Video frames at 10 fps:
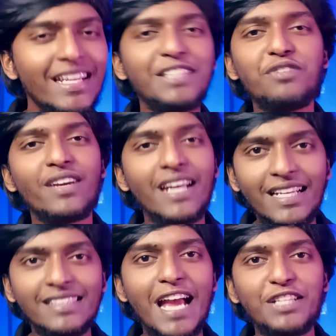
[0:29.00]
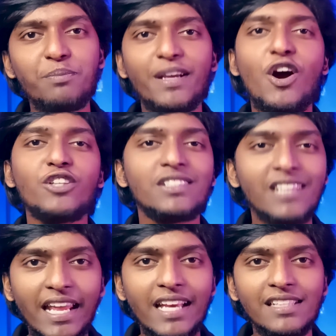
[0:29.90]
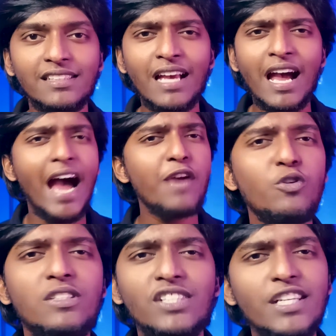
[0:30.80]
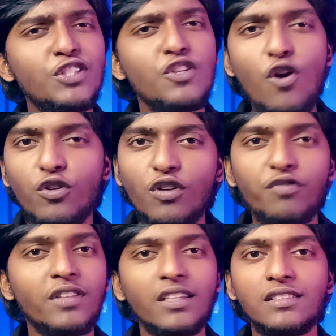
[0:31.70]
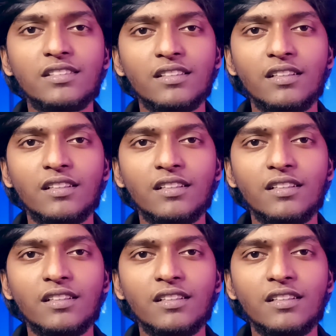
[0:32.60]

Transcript: in case if I get a chance by God's grace, I would change lot of things.